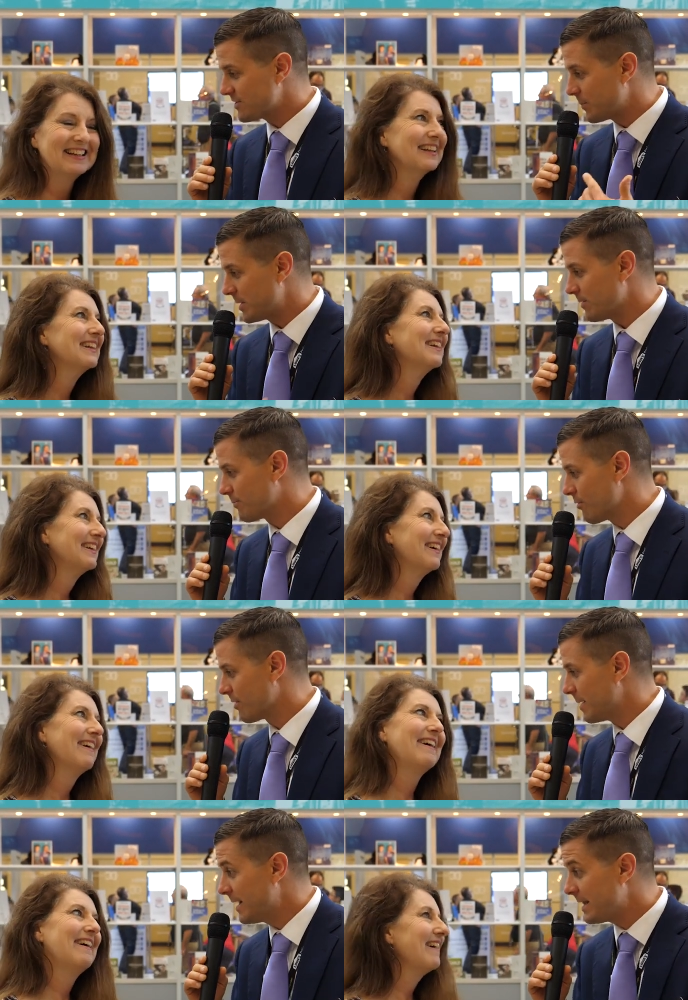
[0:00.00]
Speaker 1: Thanks for being on the
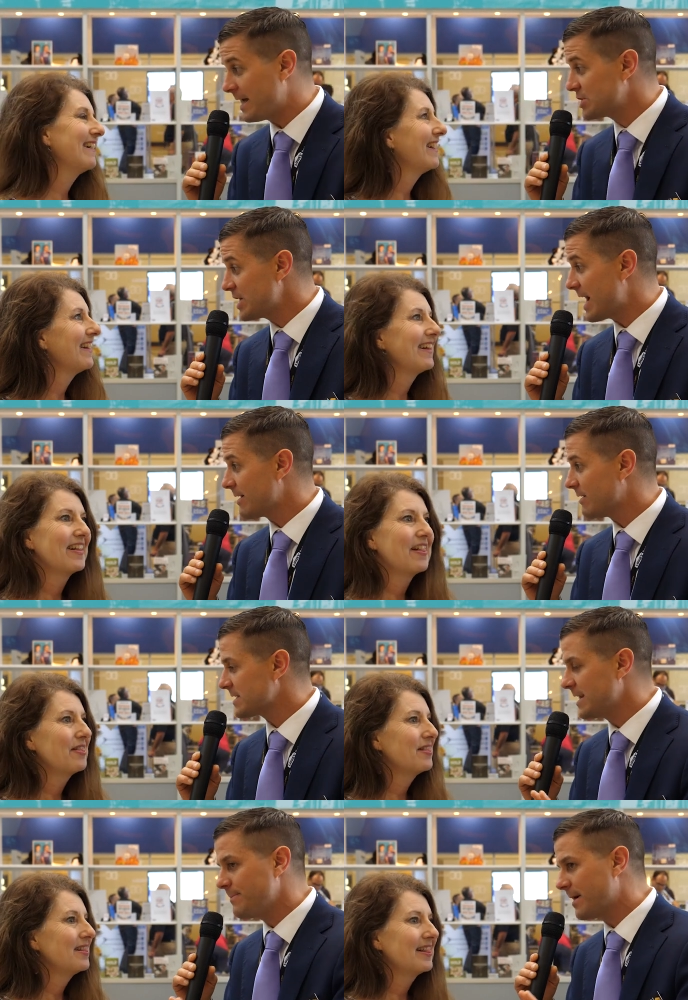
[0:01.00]
program. Any last shout
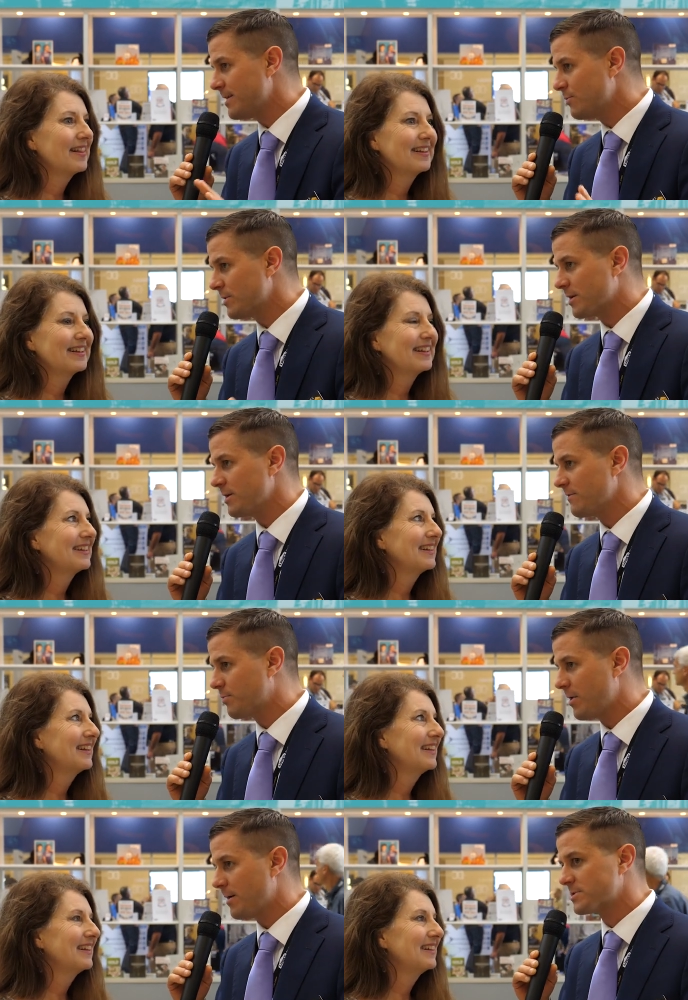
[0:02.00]
outs? Anybody you want to give
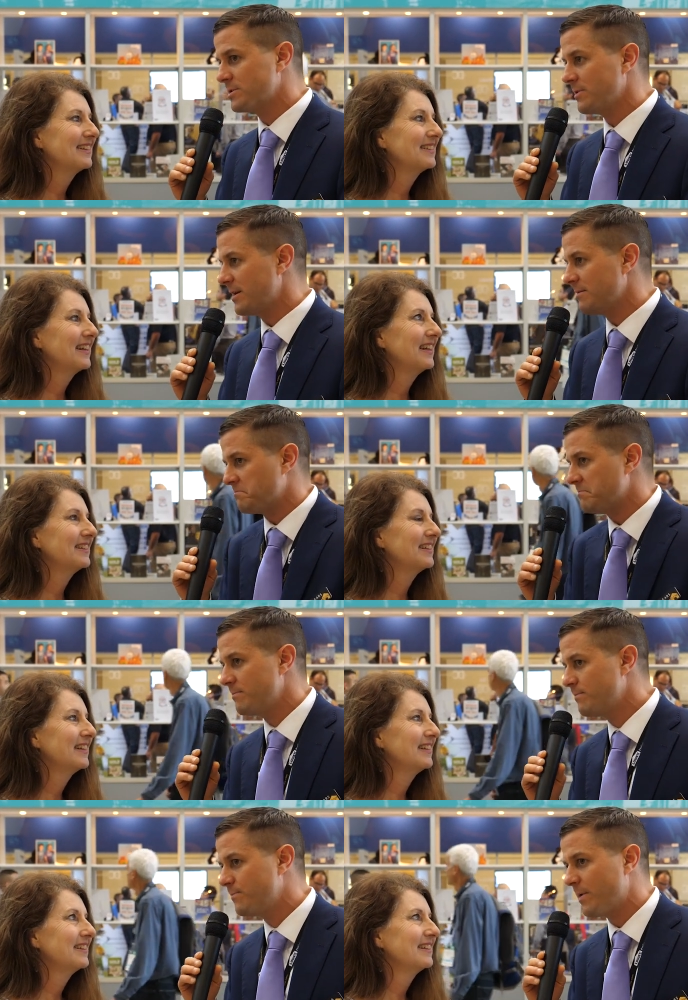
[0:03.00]
props to?
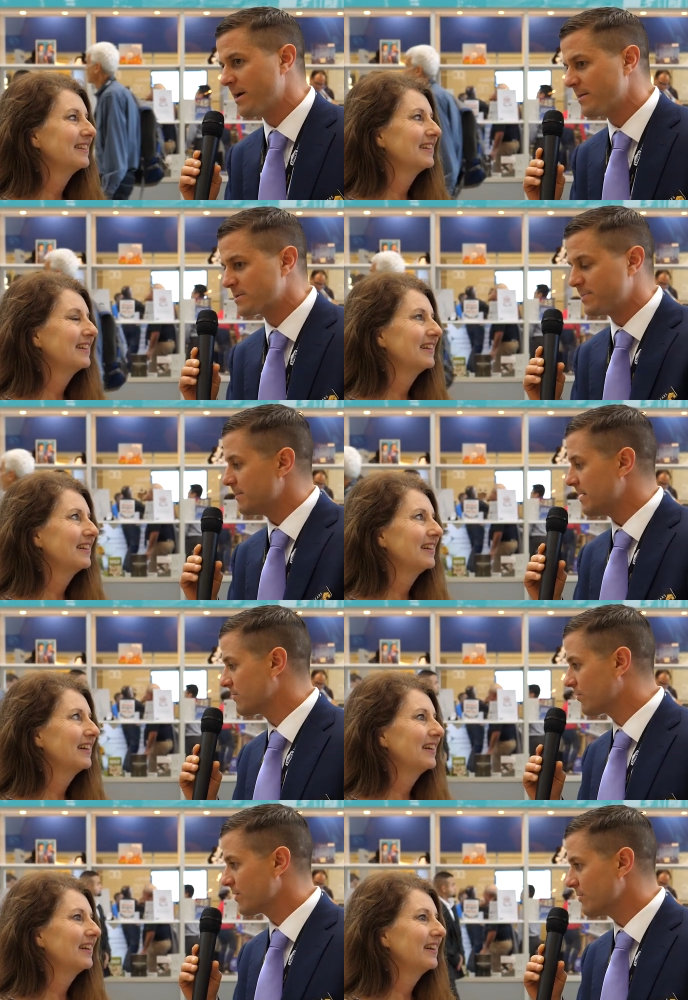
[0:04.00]
Anybody that's been a
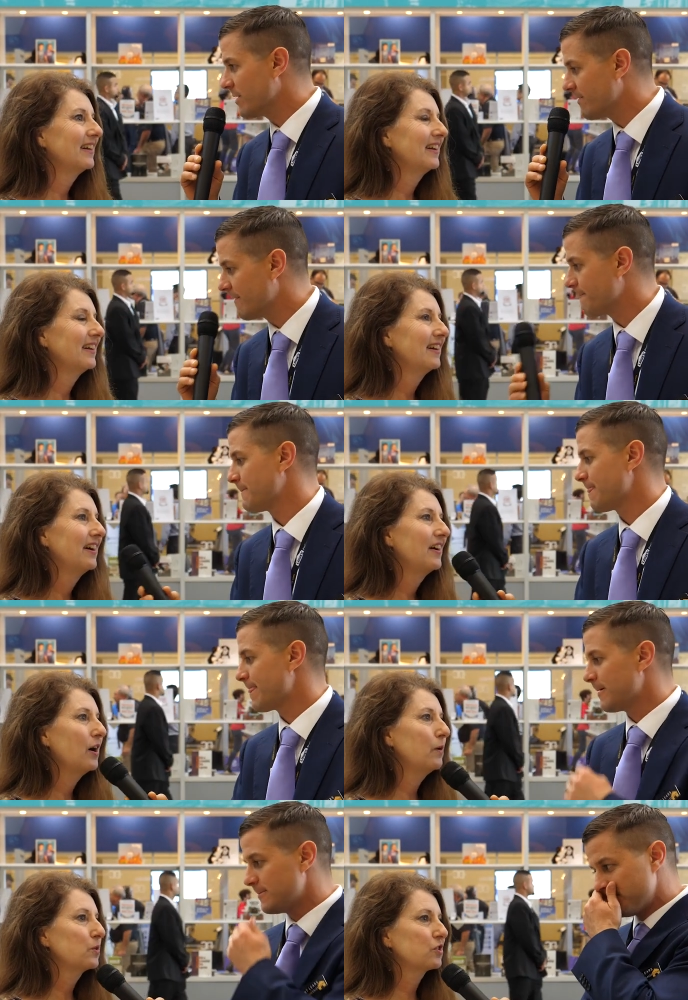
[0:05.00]
mentor to you or anything?
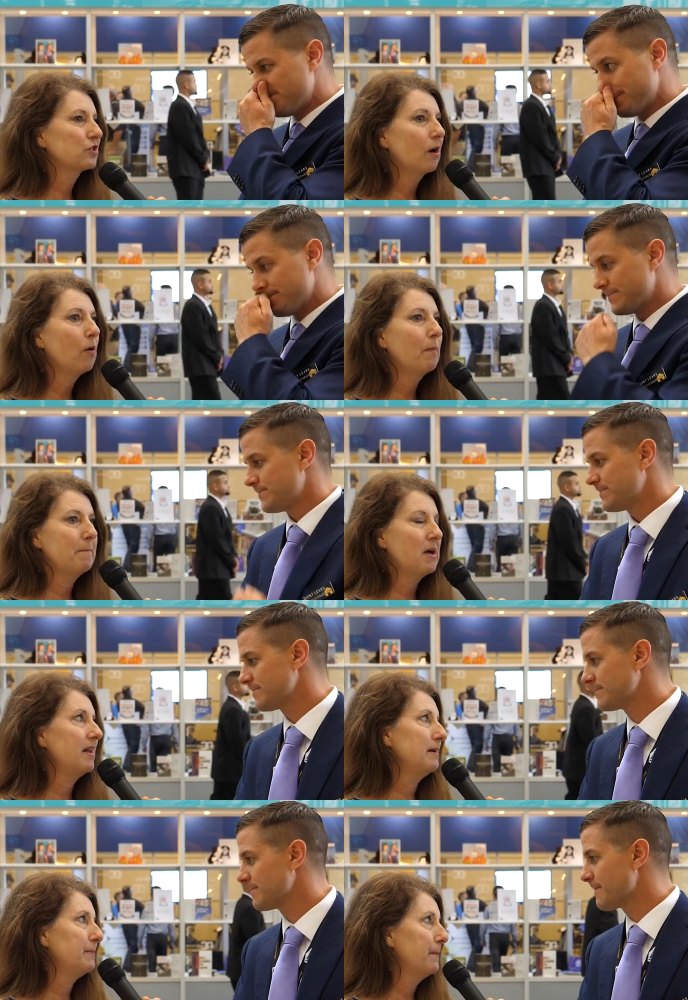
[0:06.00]
Oh,
Speaker 2: so
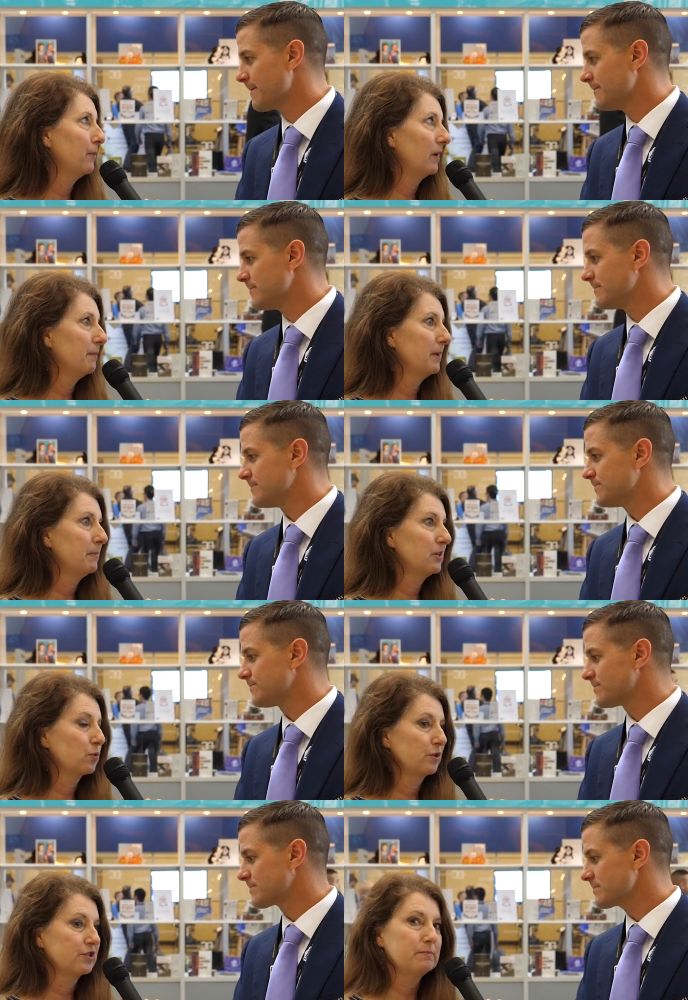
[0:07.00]
many people have been
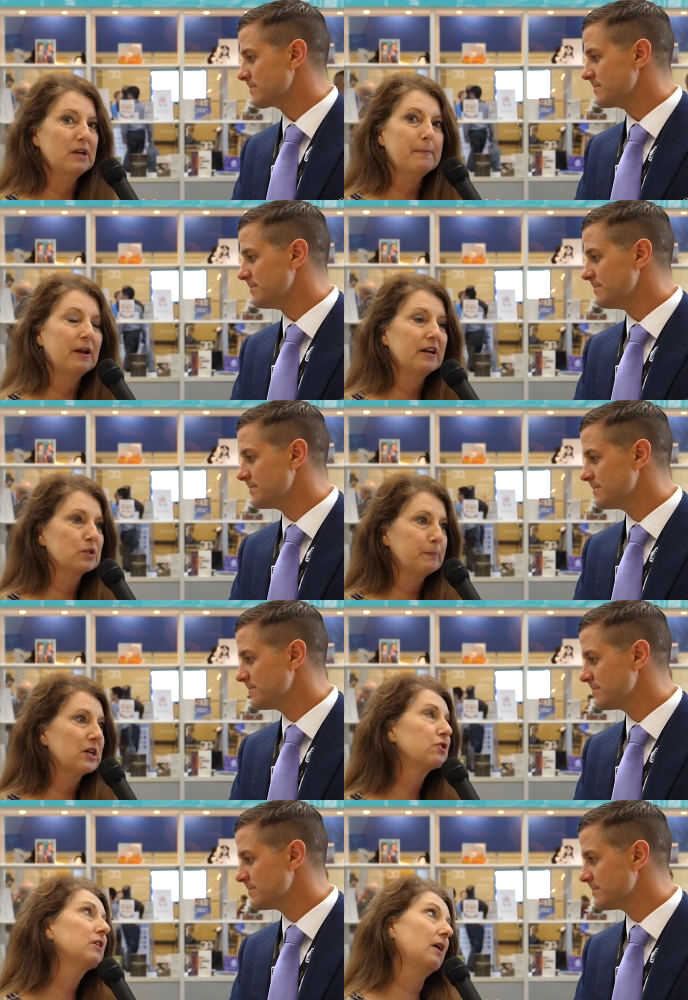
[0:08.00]
mentors to me, but I
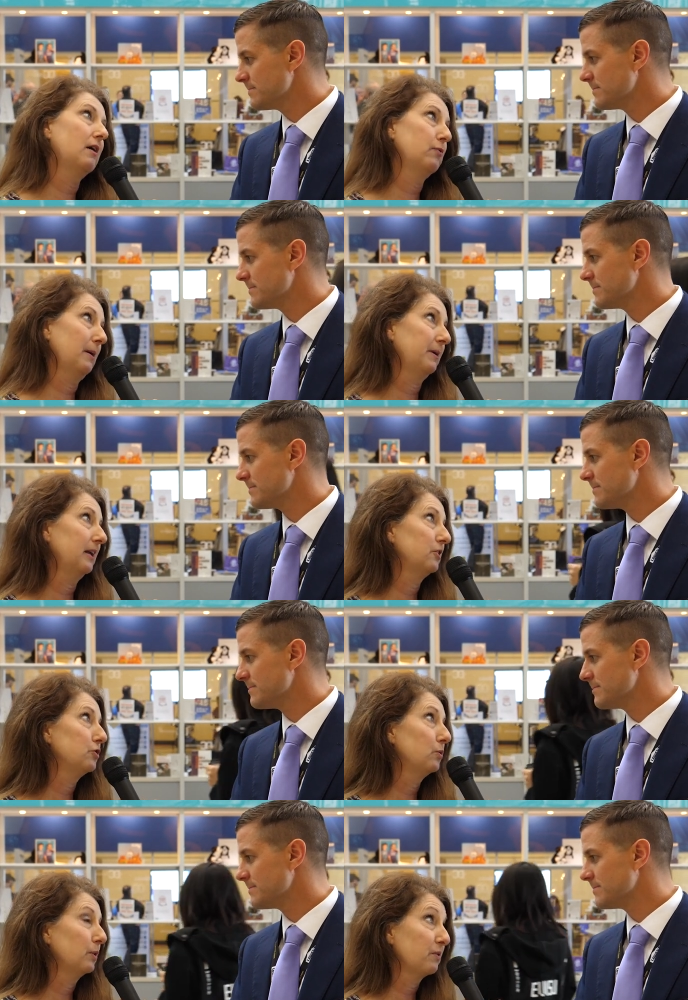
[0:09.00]
especially love what I'm getting to
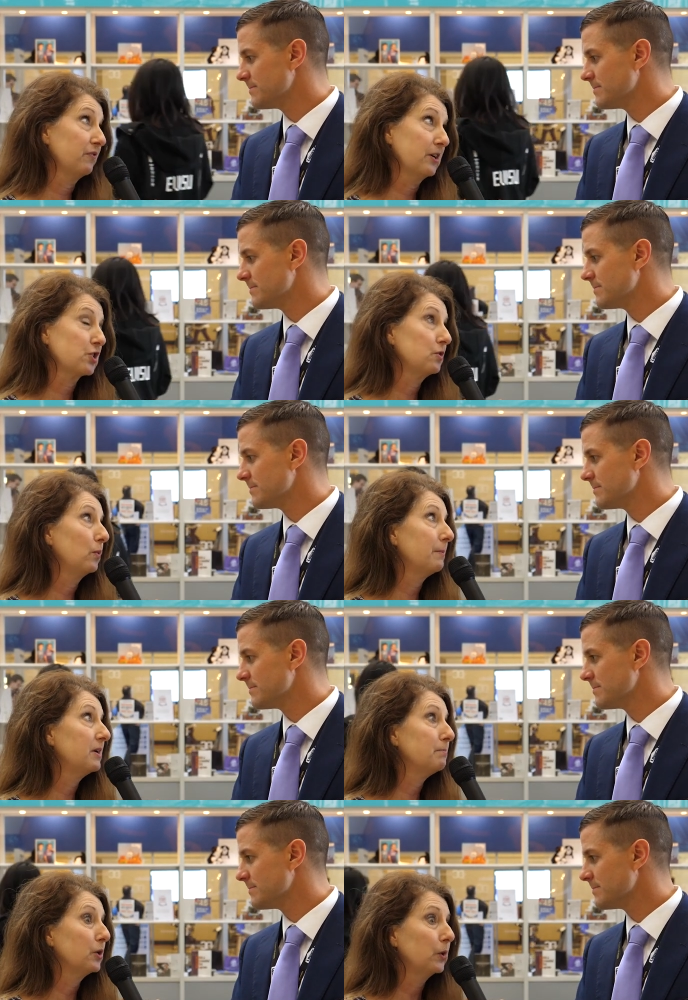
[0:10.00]
do with professional women
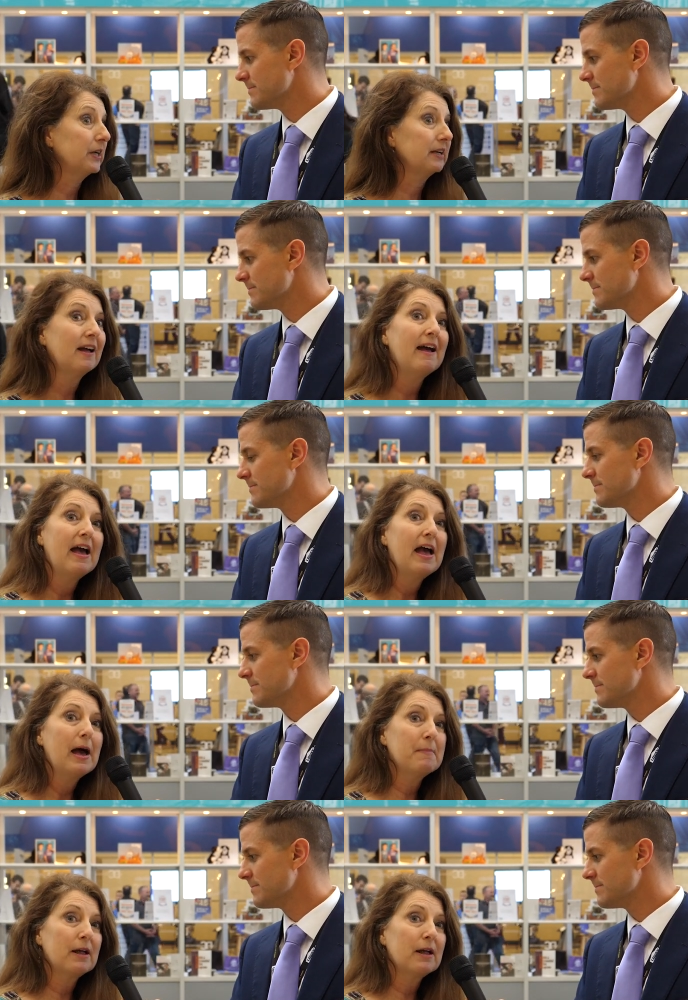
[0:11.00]
in building. A